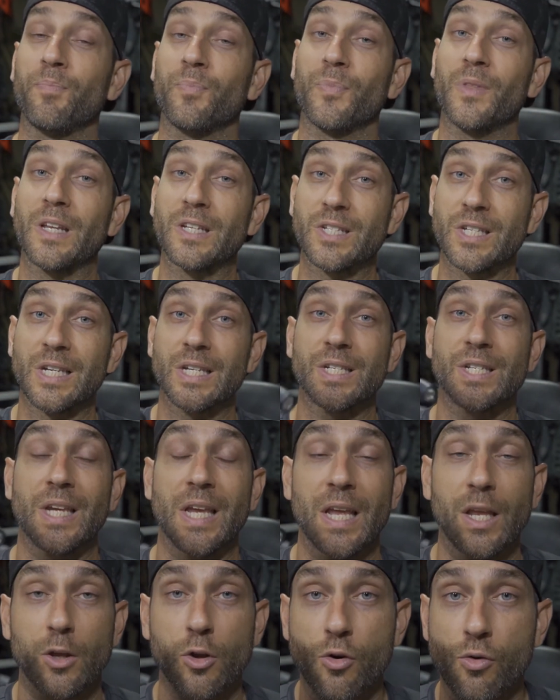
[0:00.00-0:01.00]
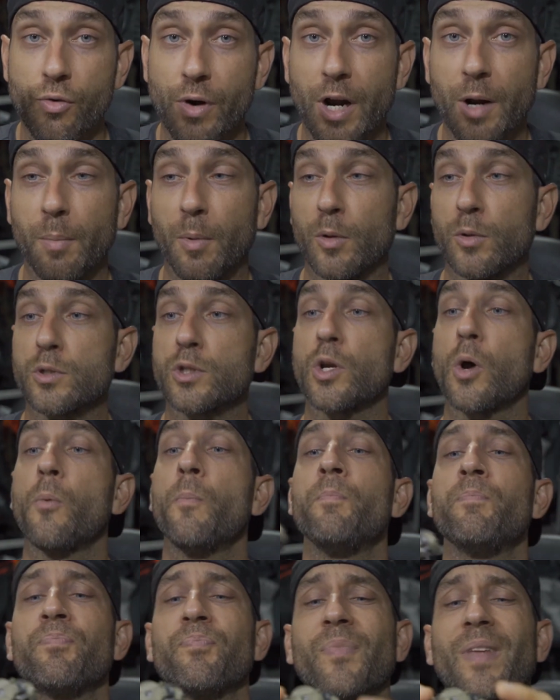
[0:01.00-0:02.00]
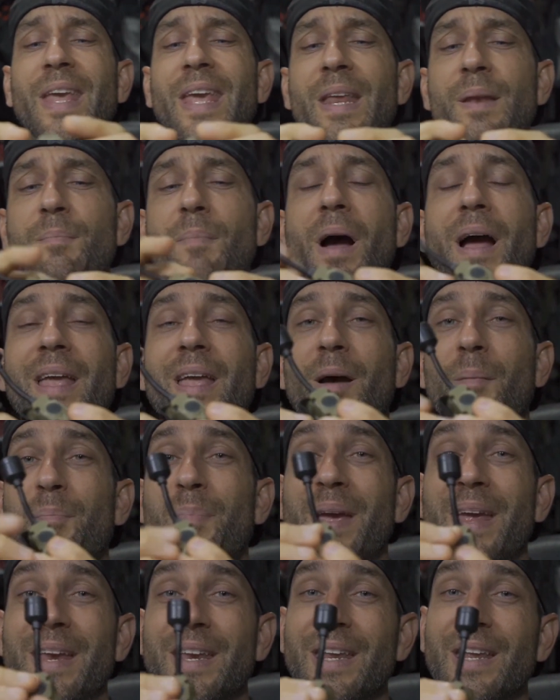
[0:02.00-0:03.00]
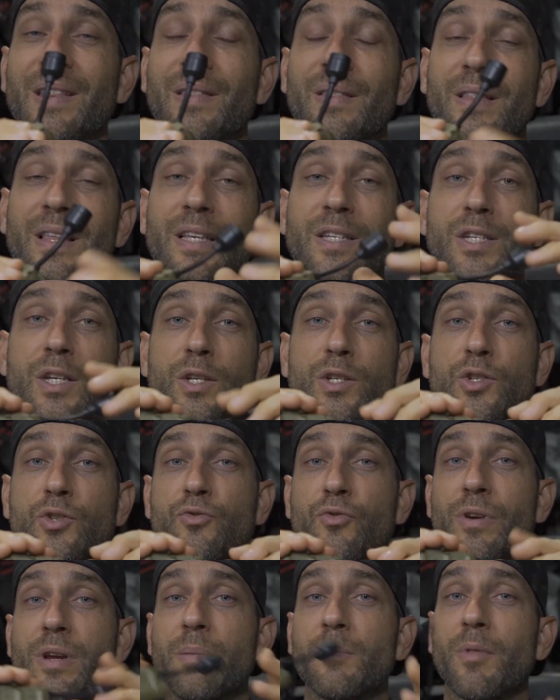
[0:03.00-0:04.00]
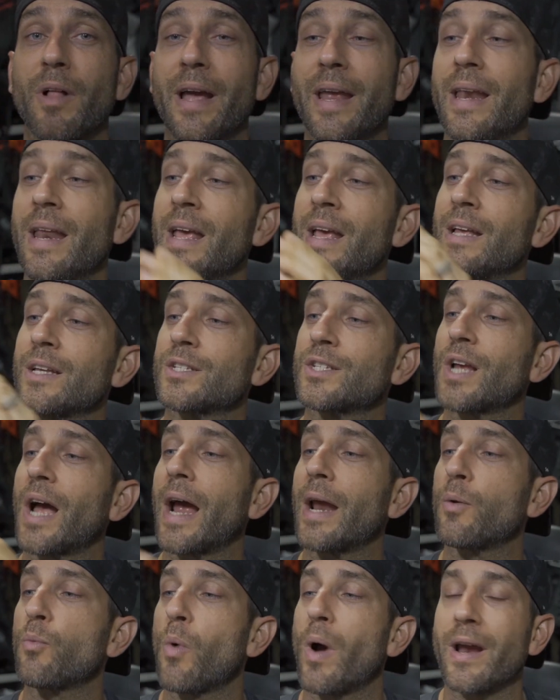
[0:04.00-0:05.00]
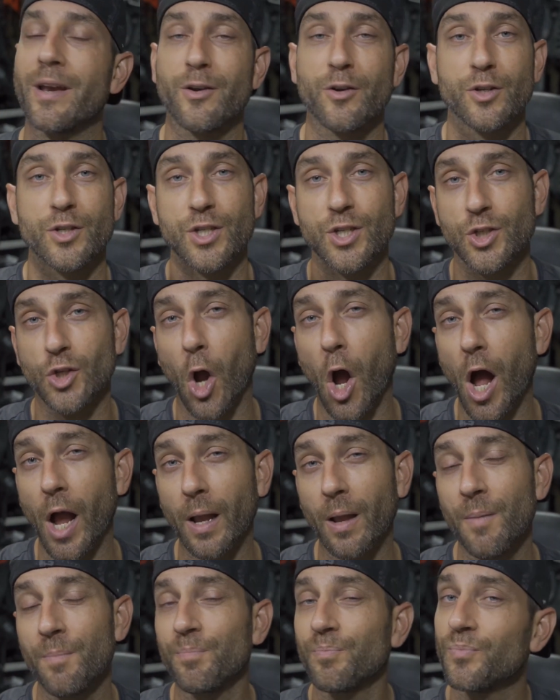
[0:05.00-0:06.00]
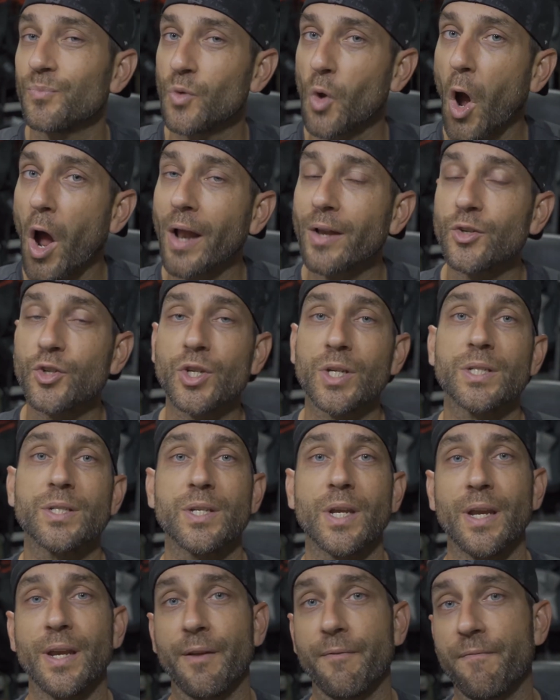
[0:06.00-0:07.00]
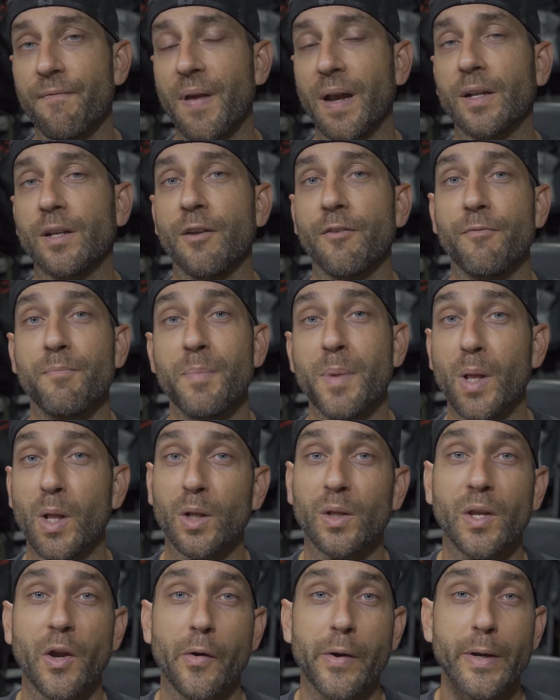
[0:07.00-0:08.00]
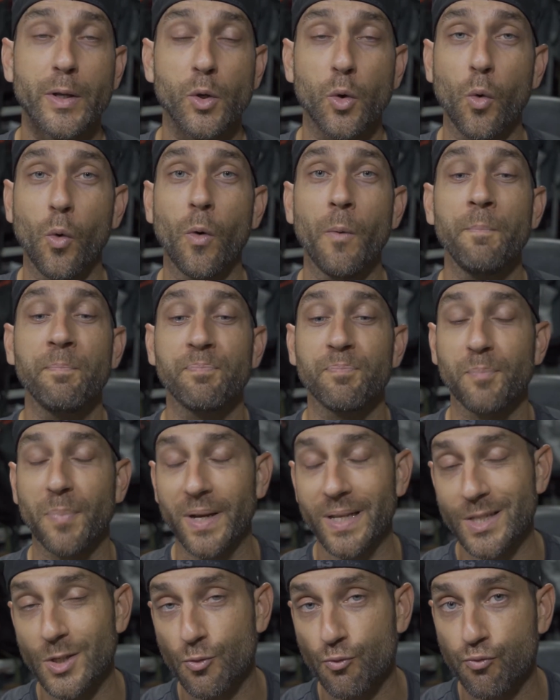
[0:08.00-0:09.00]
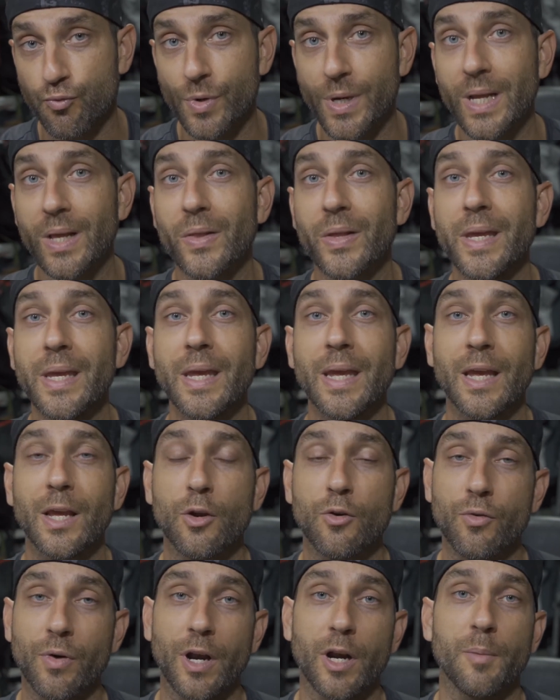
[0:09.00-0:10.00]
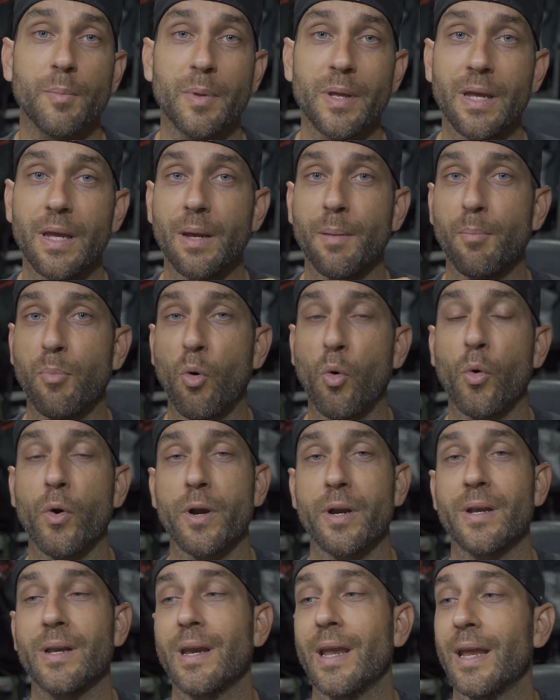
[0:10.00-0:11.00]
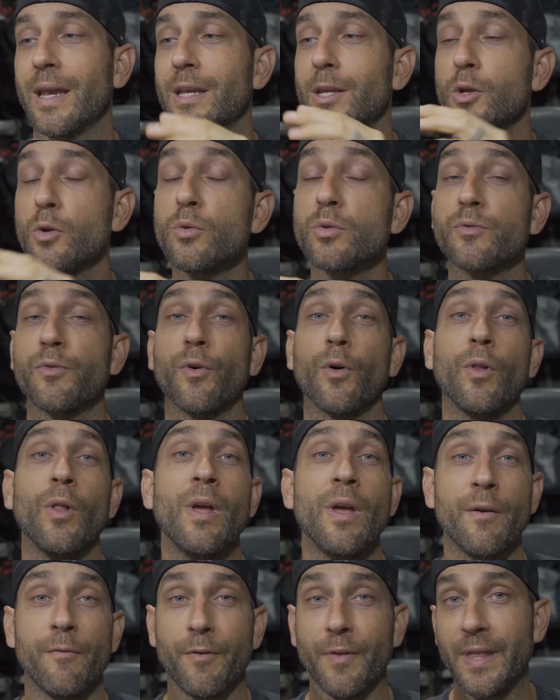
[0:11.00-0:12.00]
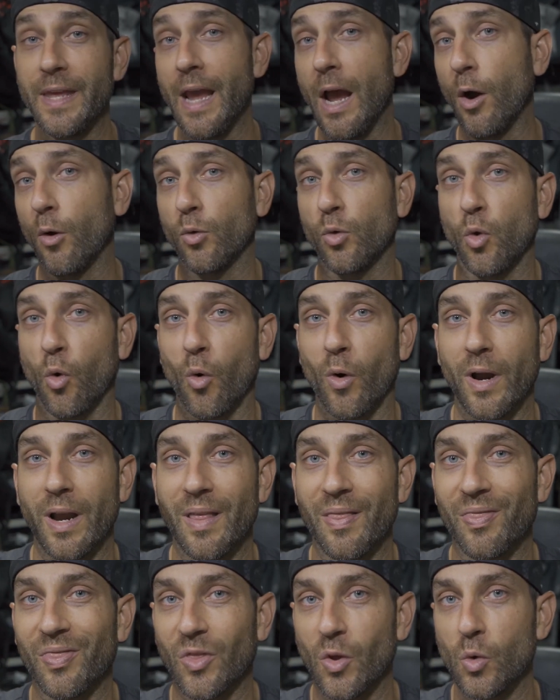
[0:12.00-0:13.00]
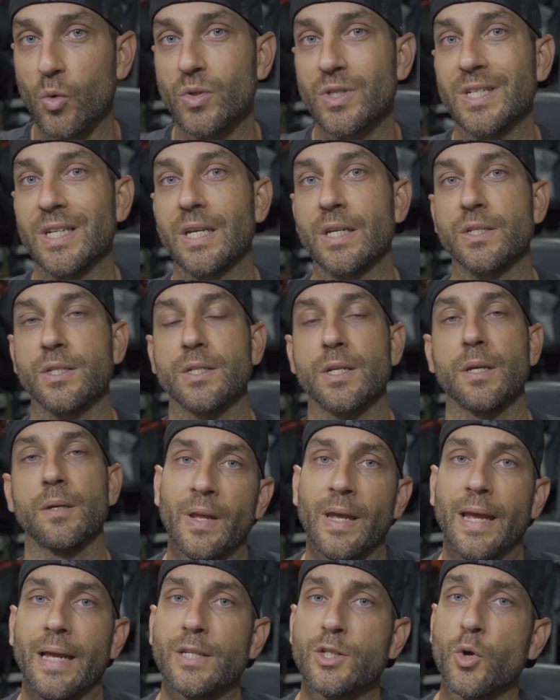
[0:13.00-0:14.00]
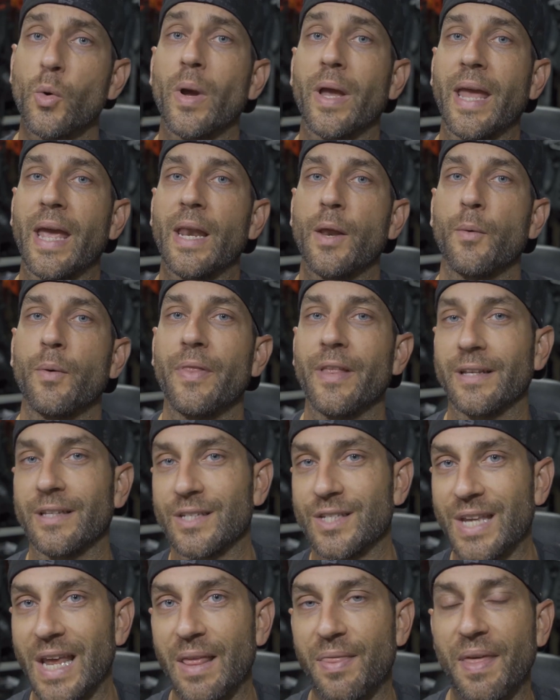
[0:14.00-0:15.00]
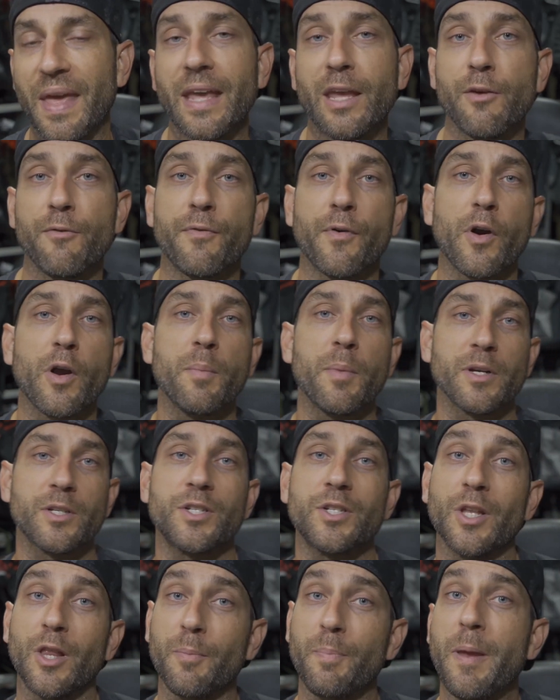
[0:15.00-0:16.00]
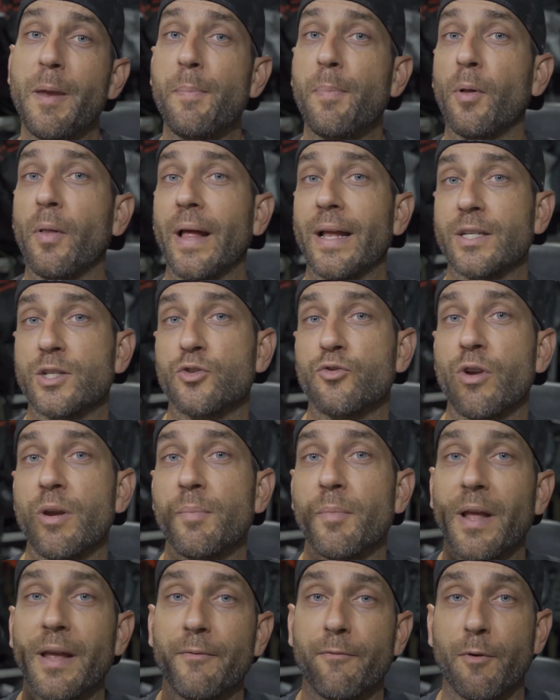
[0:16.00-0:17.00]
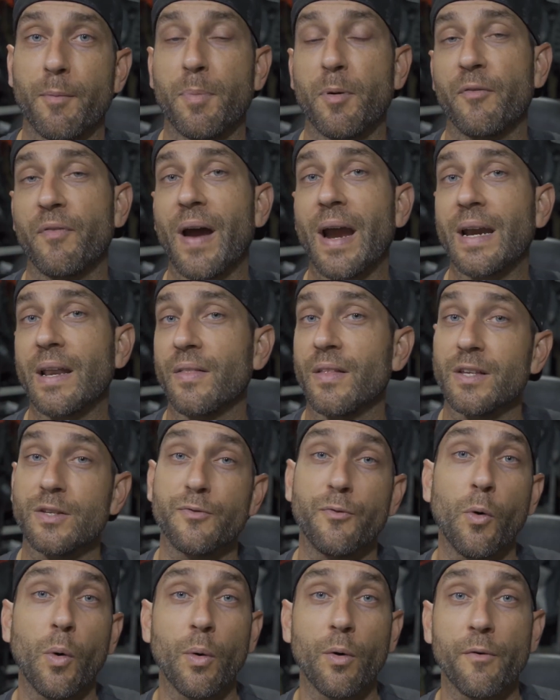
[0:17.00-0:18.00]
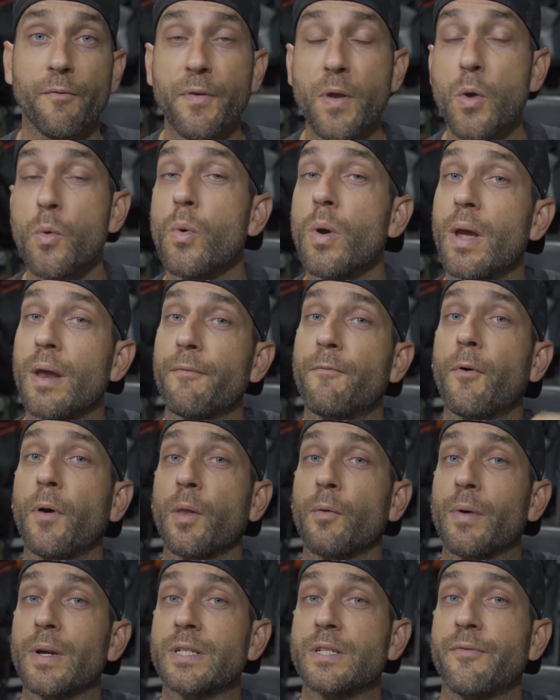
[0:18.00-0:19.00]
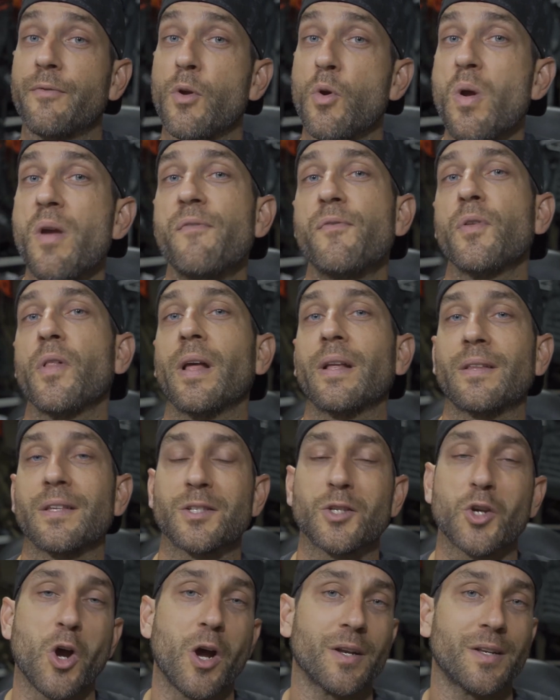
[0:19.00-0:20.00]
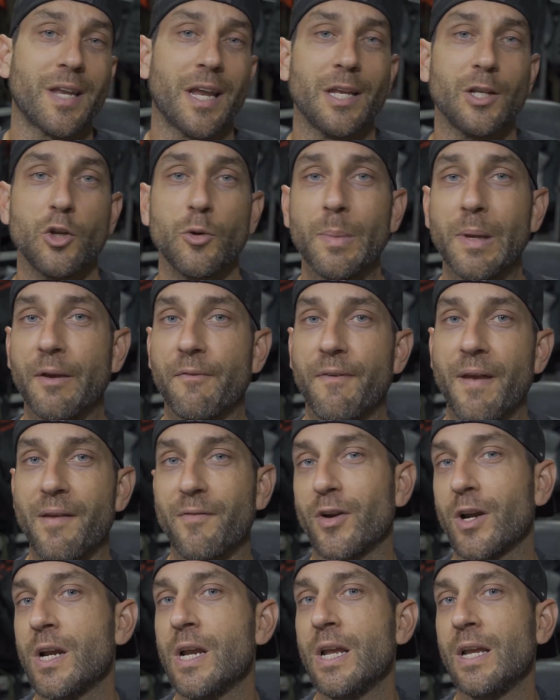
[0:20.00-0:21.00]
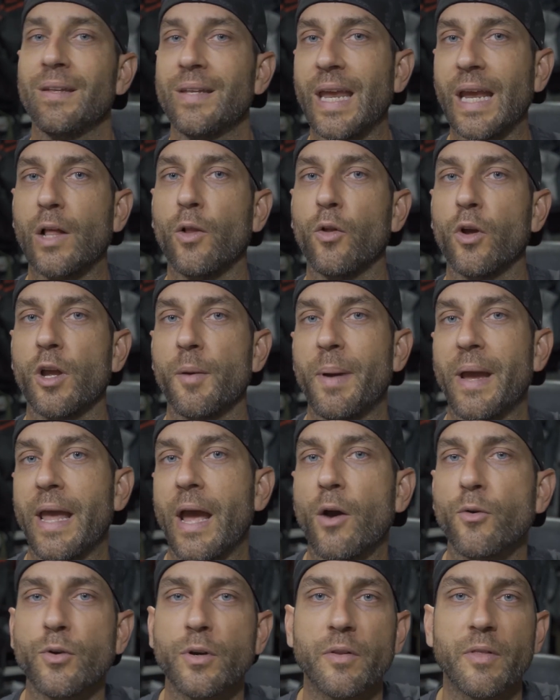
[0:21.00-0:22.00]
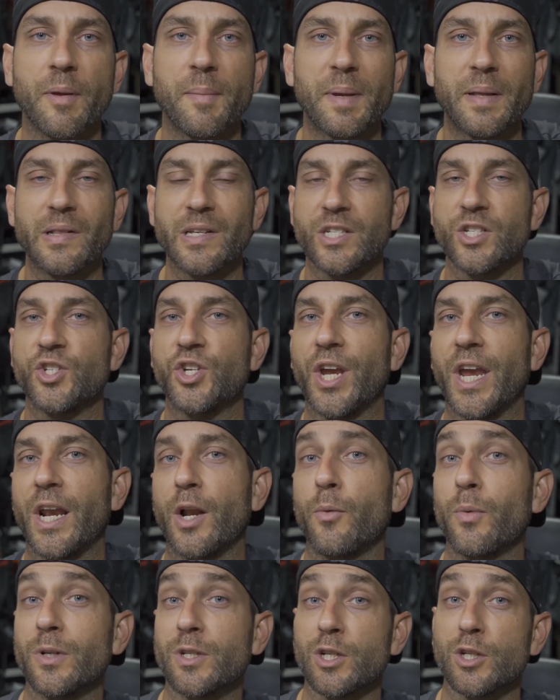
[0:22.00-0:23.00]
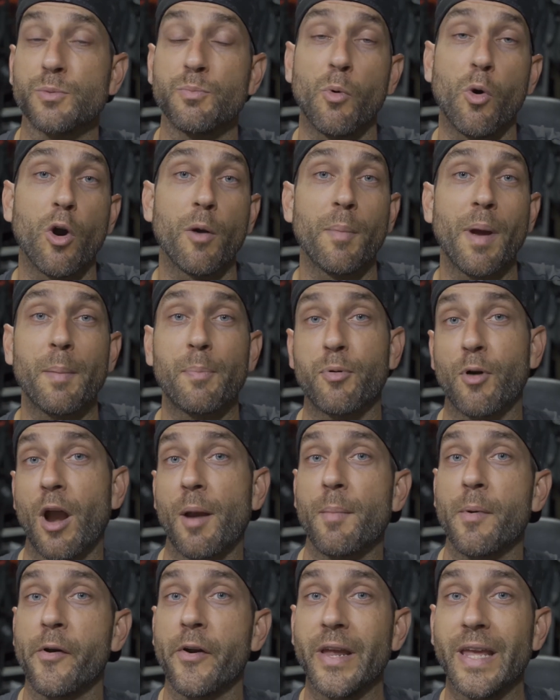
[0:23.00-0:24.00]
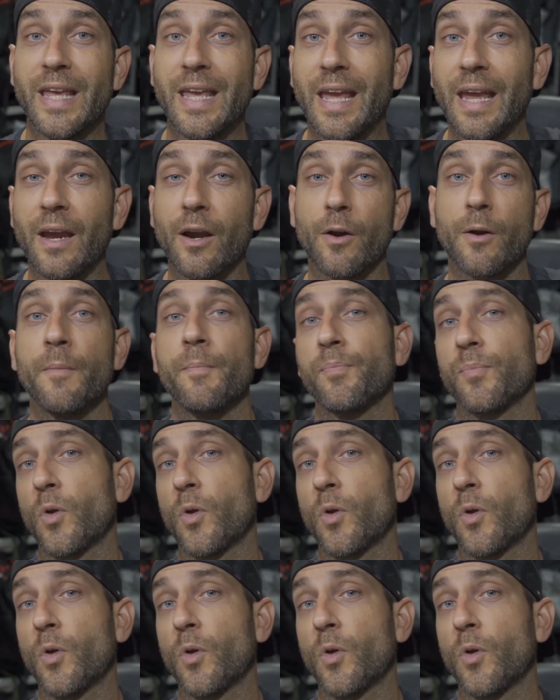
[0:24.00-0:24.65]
This is incredible. So in my opinion, this Streamlight Sidewinder Stalk, not just an effective military tool, but it's really incredibly important and useful for the outdoor enthusiast. And so again, I would like to say thank you very much to the people at Streamlight for providing this for review. And for the rest of you, if you like this content, do me a favor, take a look at my Outer Limitless channel, which is more my primary gear.